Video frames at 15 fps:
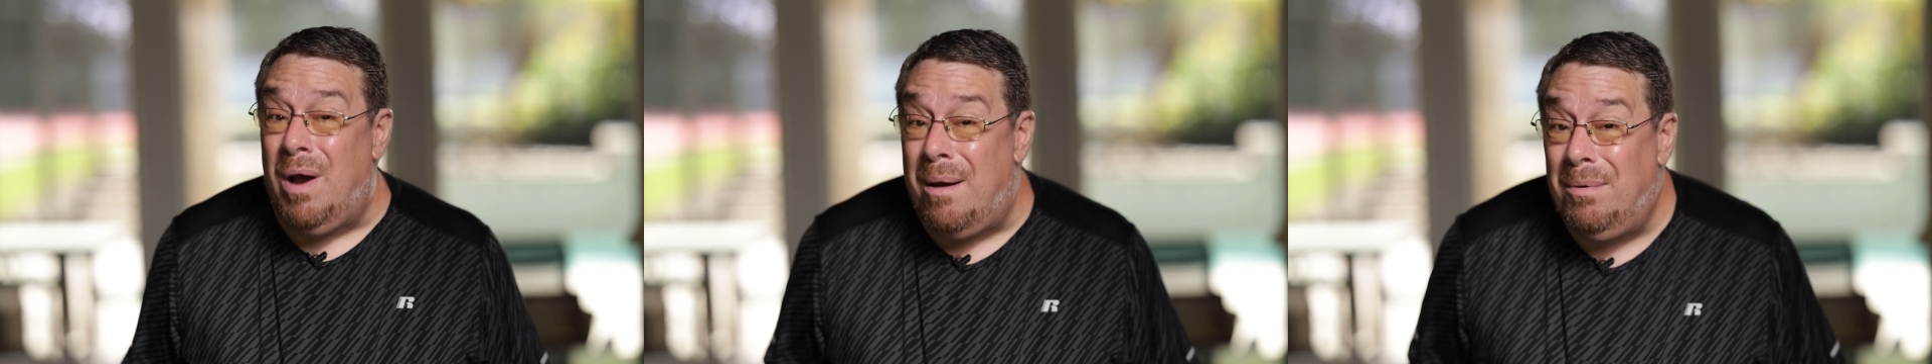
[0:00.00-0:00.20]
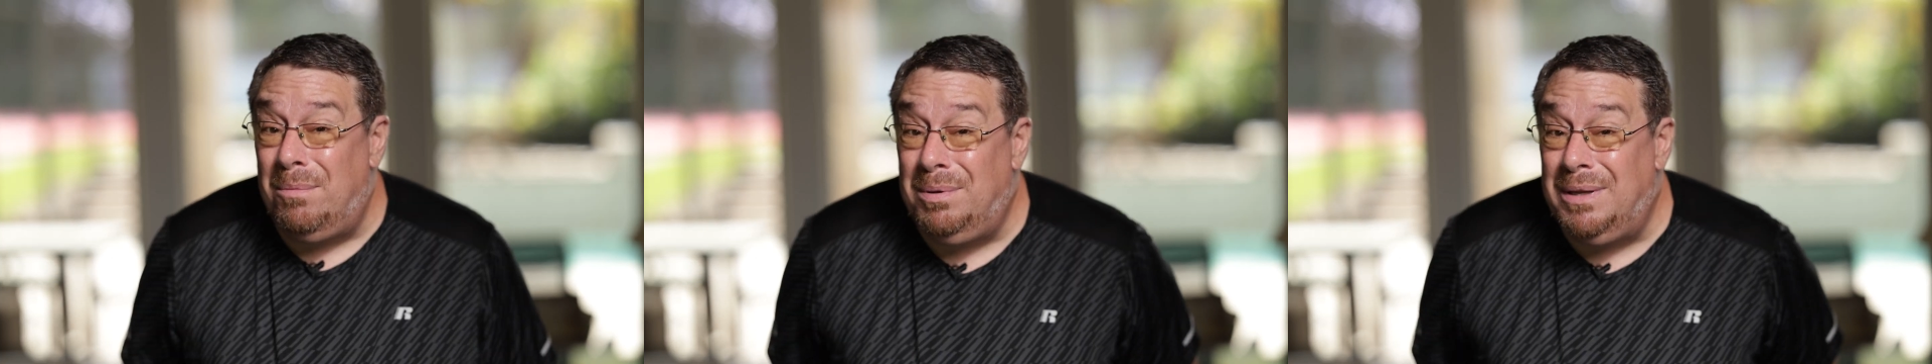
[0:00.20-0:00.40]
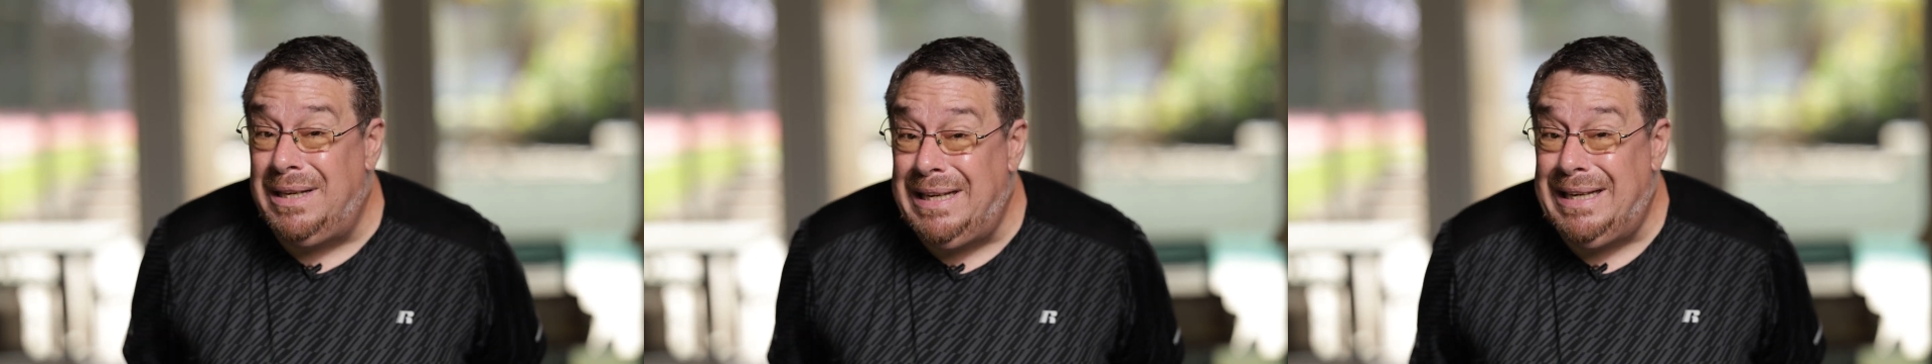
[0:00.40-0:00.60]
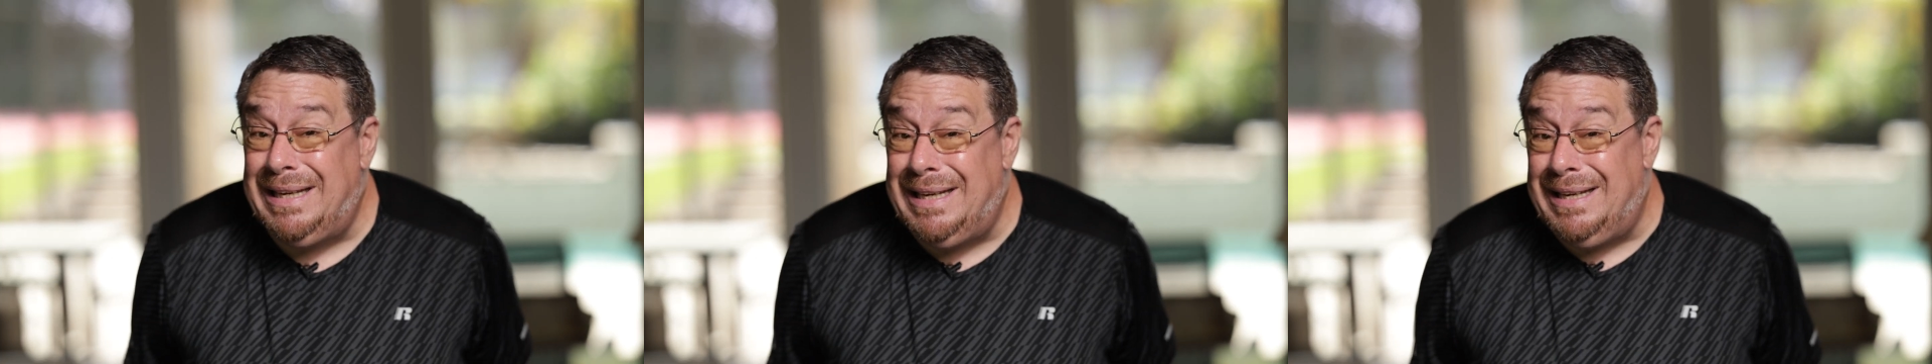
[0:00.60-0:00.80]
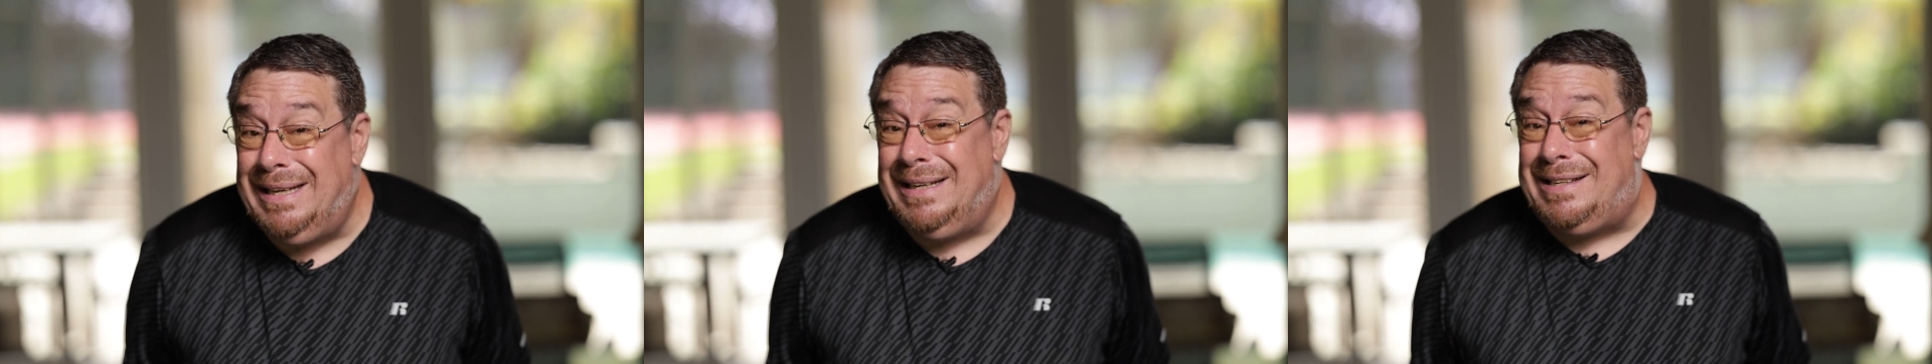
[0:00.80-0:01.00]

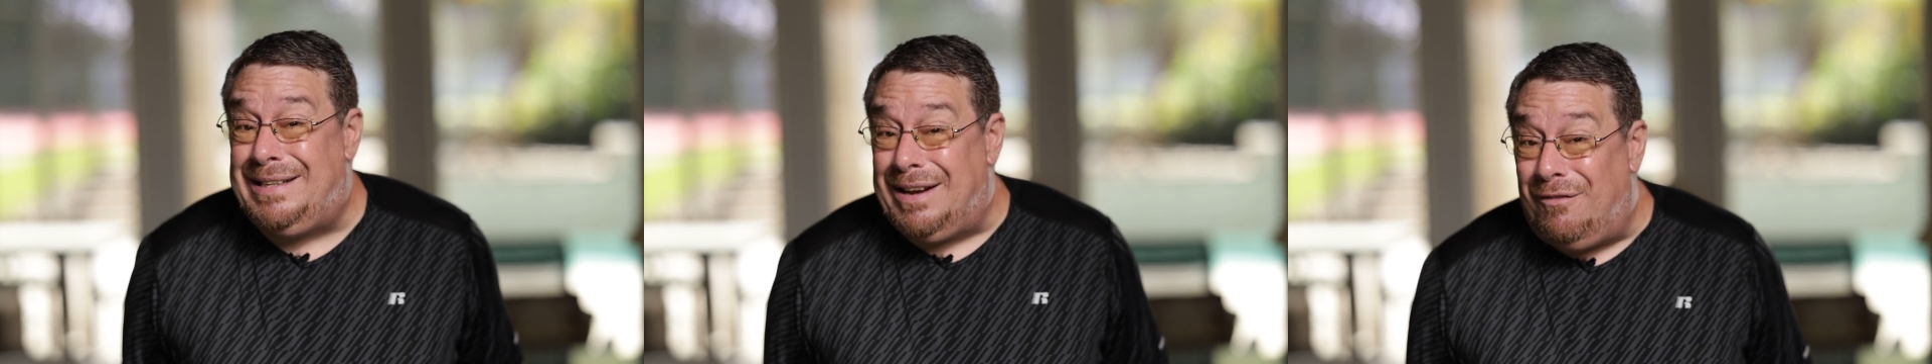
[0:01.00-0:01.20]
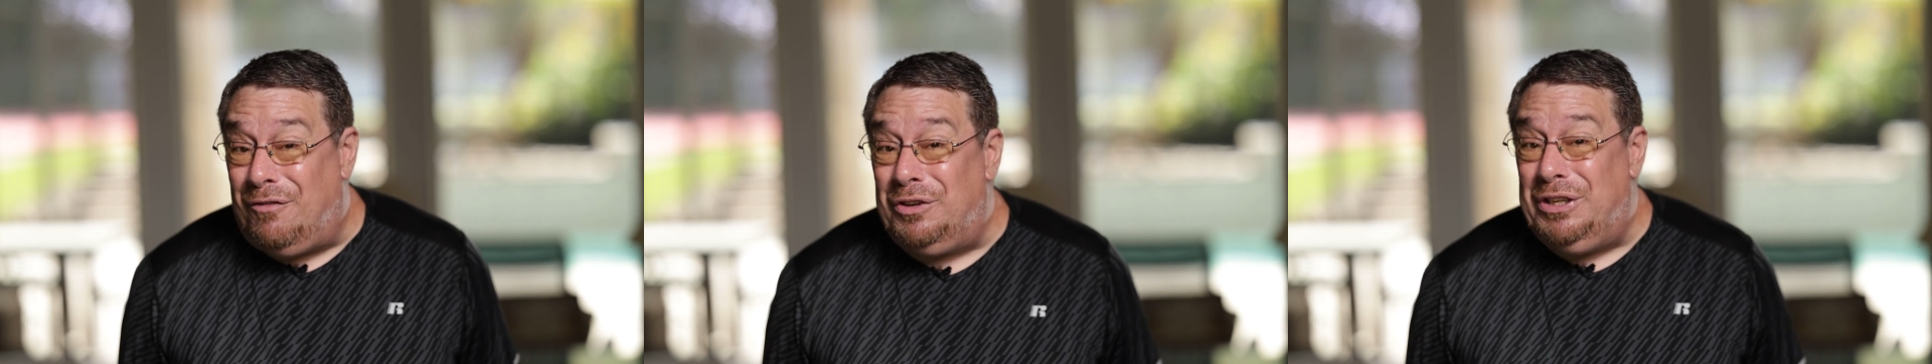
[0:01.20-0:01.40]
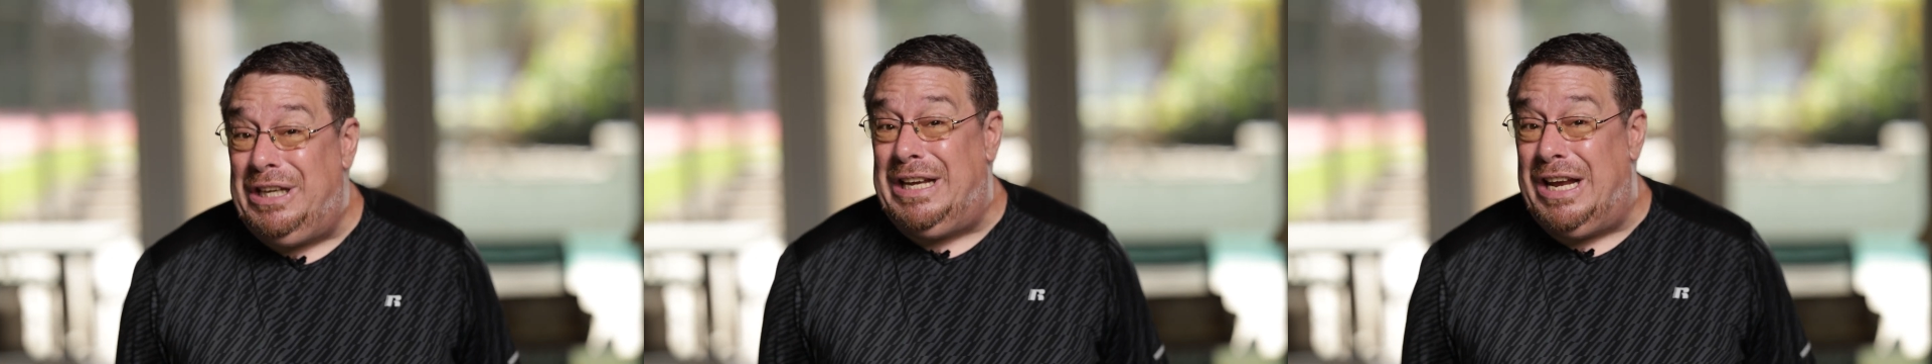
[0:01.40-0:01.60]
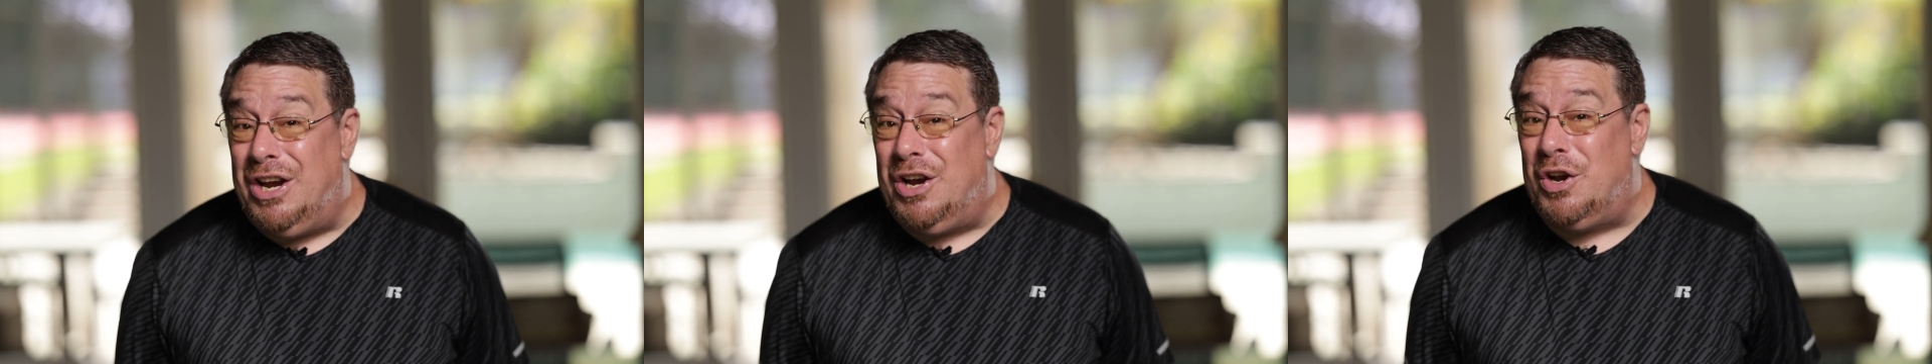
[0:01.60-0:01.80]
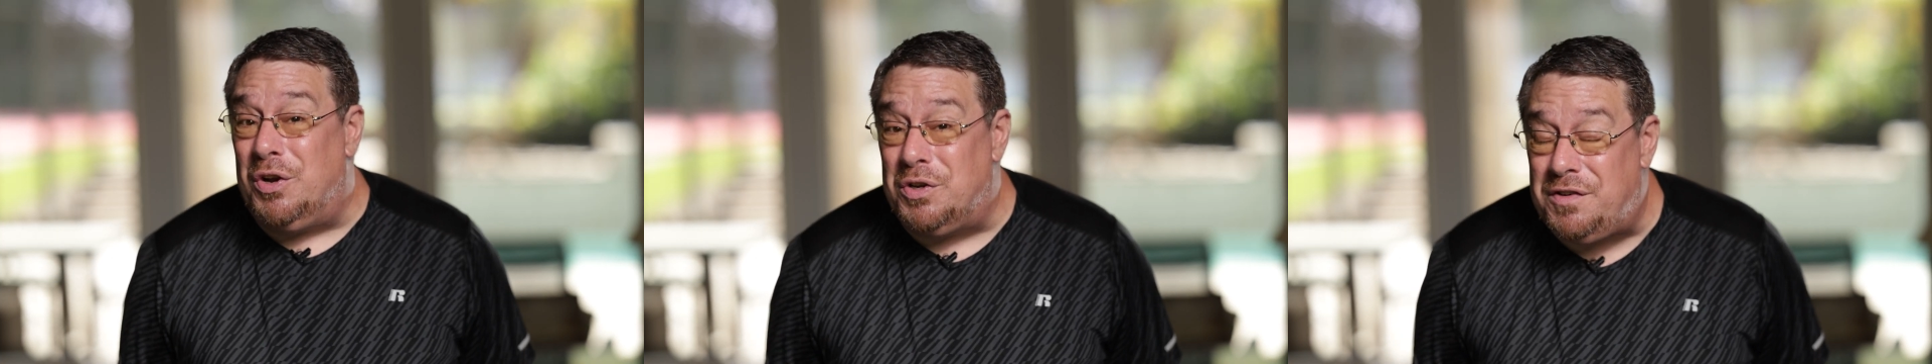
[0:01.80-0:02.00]
probably several
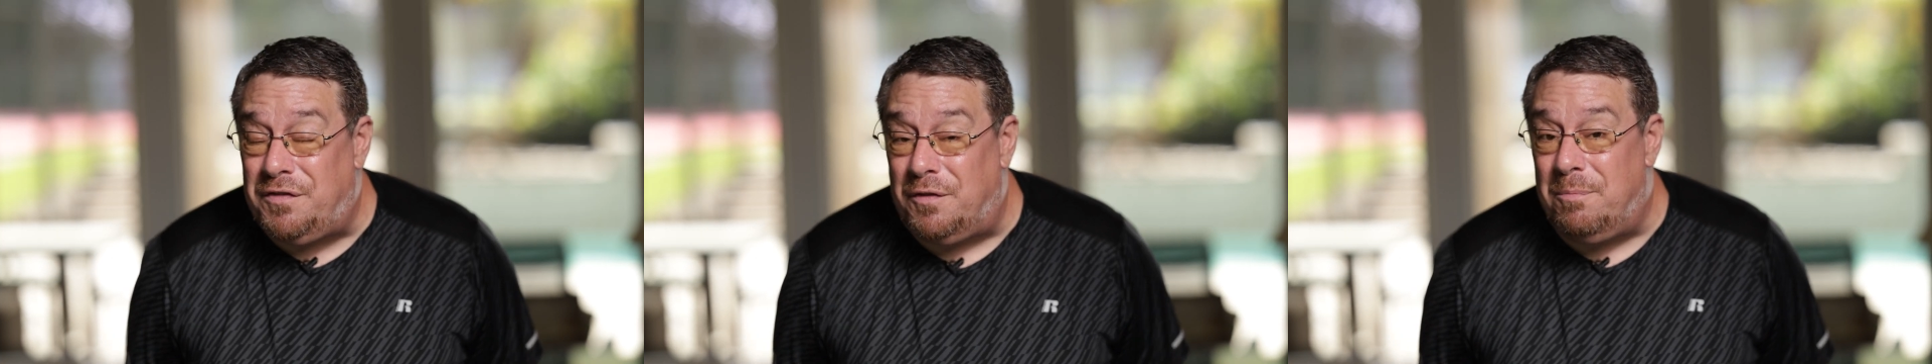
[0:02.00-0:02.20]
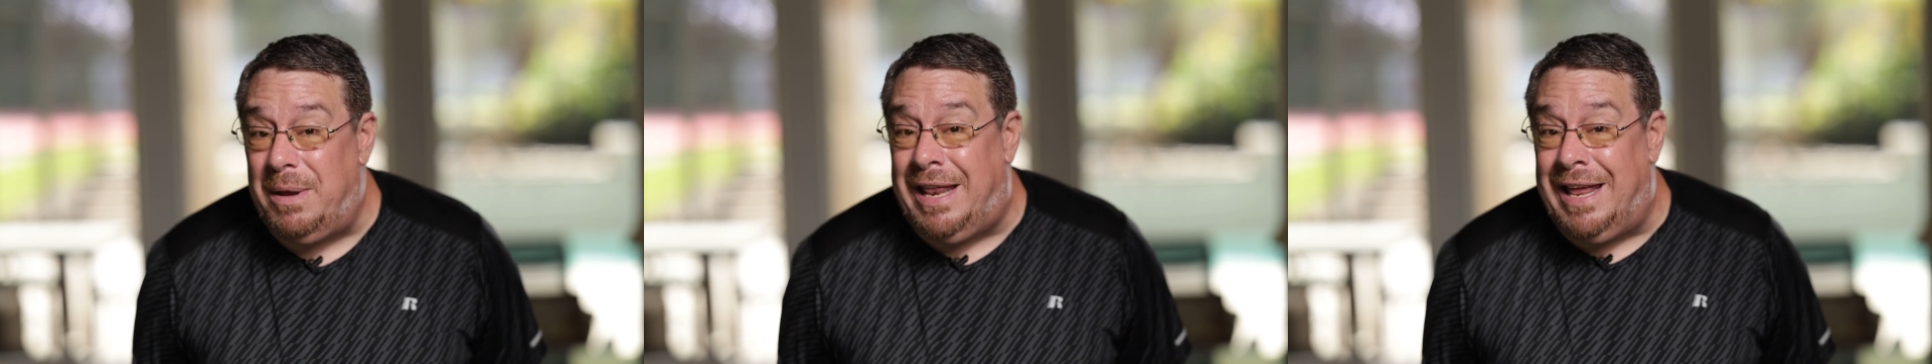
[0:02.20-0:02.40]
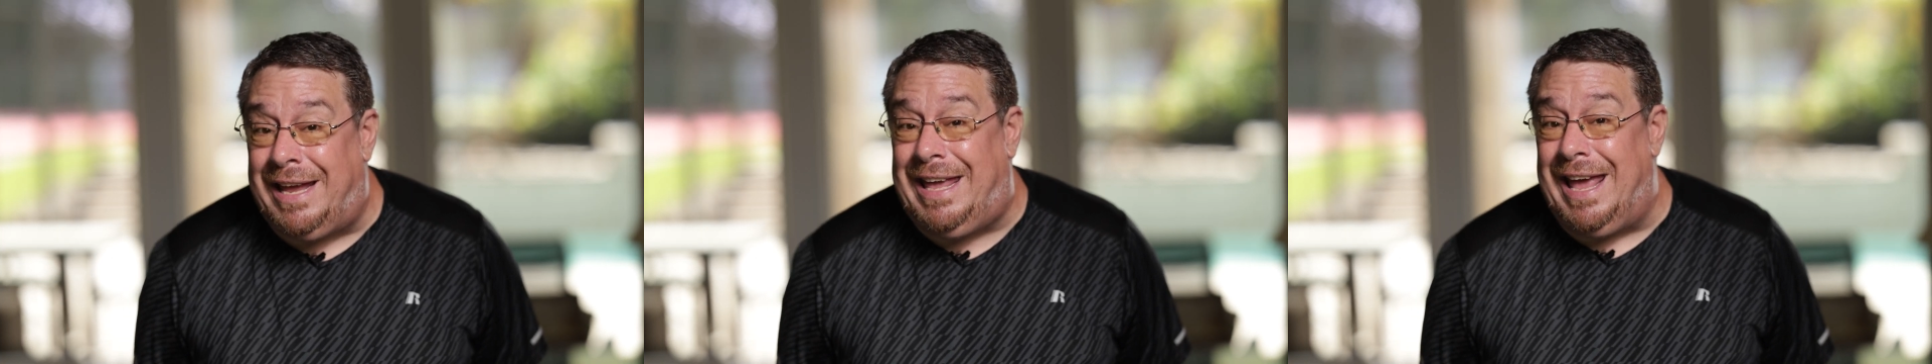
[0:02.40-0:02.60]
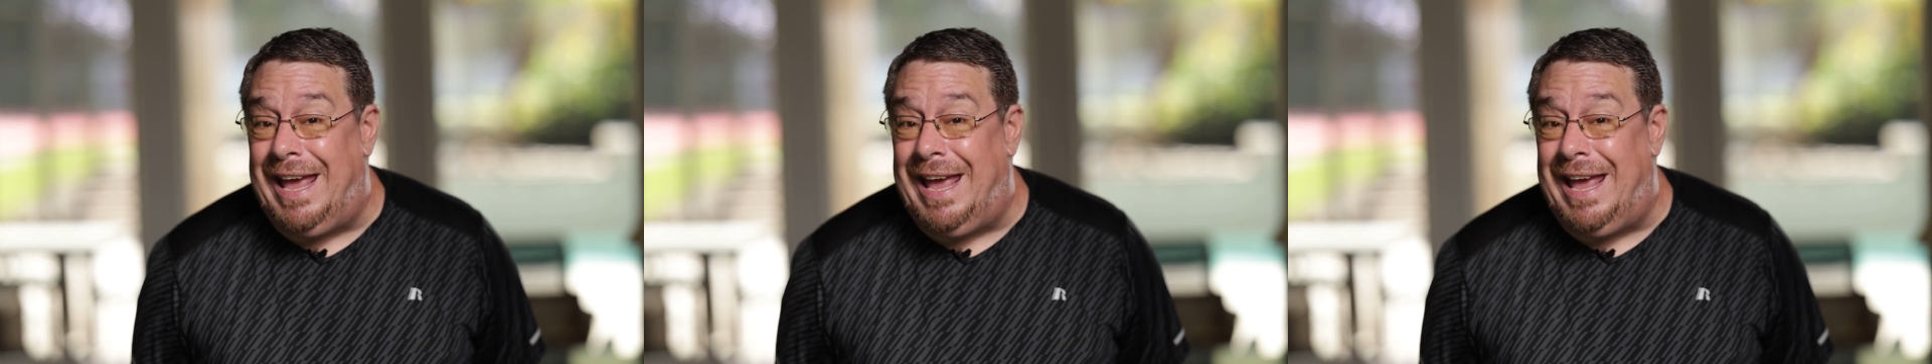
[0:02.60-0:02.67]
years for me to